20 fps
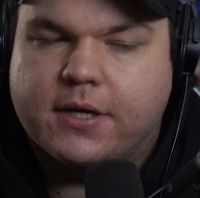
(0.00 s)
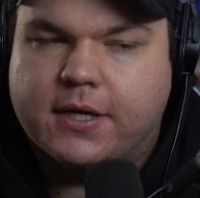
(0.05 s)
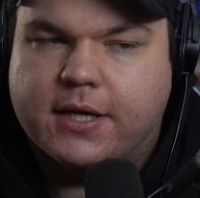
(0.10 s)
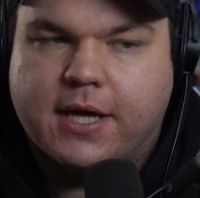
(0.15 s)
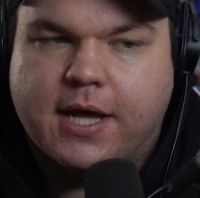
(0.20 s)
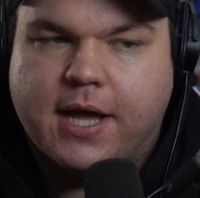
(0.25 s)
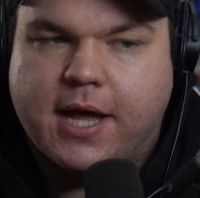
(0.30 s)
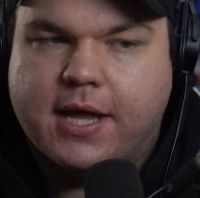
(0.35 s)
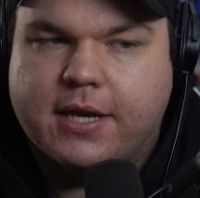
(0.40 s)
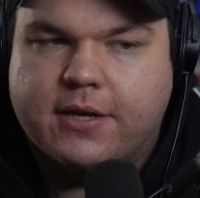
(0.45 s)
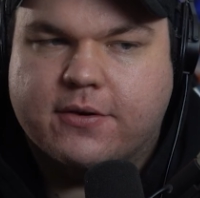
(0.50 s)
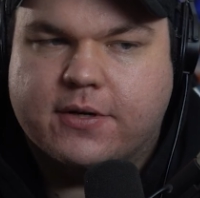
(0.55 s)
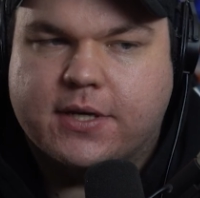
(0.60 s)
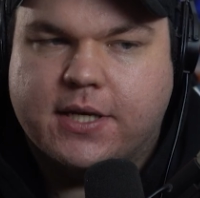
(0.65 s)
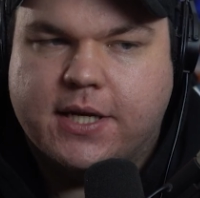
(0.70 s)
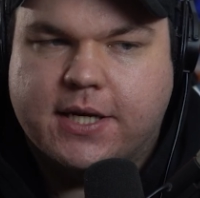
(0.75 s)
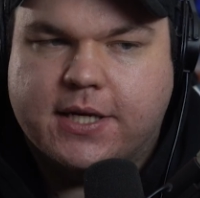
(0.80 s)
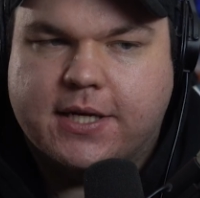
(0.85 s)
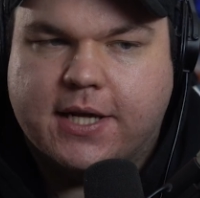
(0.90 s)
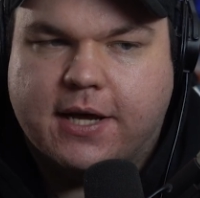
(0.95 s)
And you'd
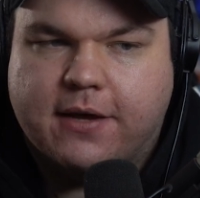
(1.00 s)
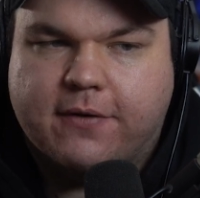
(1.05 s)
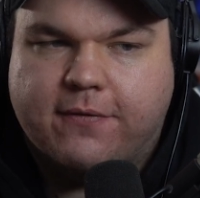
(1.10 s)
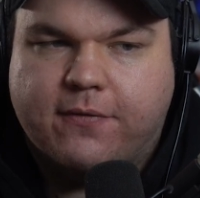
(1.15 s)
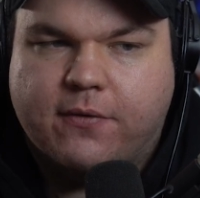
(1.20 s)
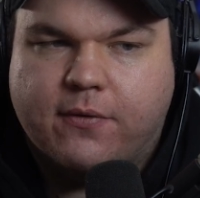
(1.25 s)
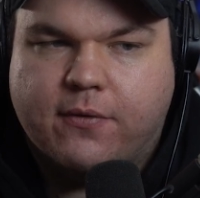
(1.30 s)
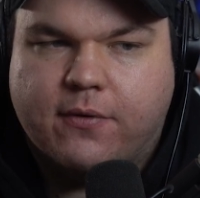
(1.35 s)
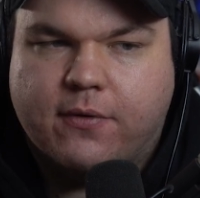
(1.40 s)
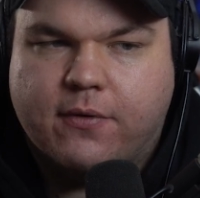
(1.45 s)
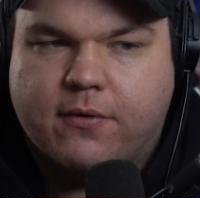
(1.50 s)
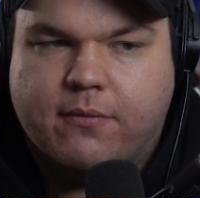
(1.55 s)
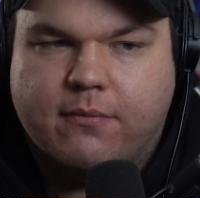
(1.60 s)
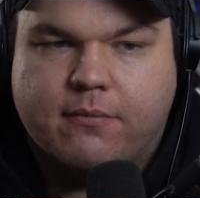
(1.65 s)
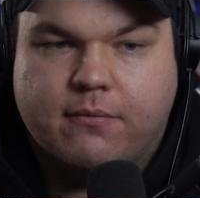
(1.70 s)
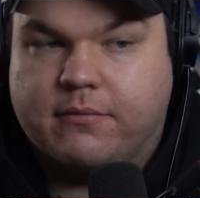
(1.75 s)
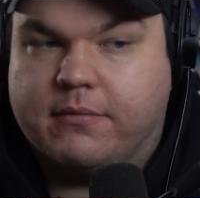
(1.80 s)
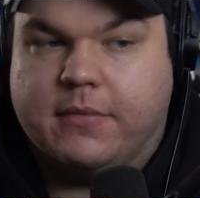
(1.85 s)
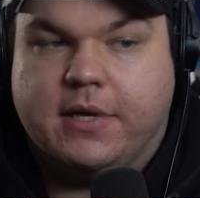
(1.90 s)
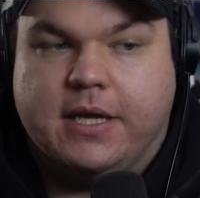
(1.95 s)
need that for
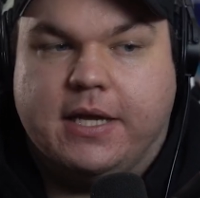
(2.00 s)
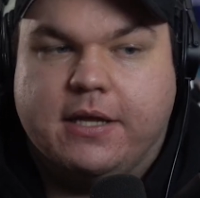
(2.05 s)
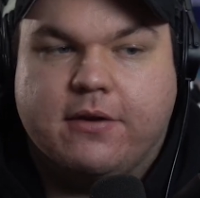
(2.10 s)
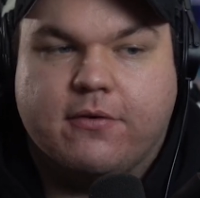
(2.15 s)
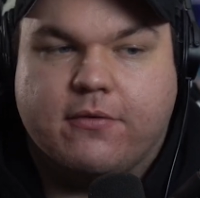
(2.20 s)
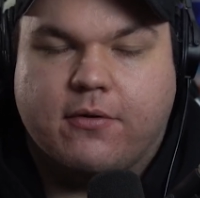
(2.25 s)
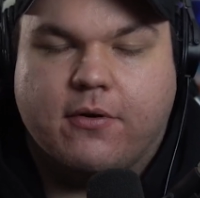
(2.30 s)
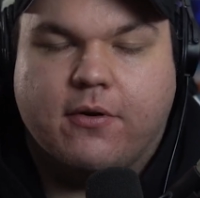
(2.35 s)
either.